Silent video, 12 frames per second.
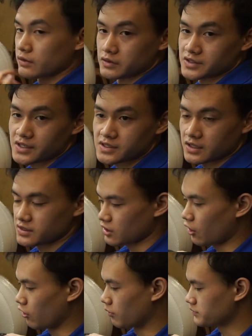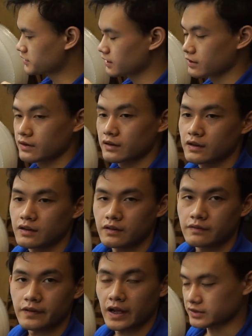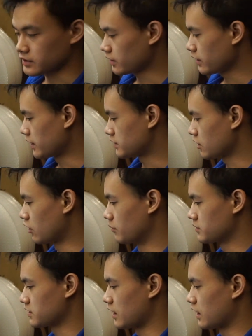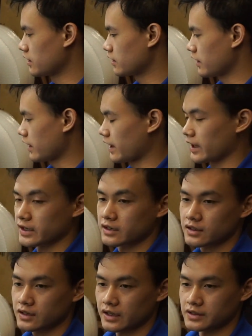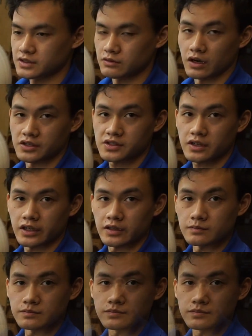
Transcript: resistance, ohms, factor into Ohm's law and into our circuit.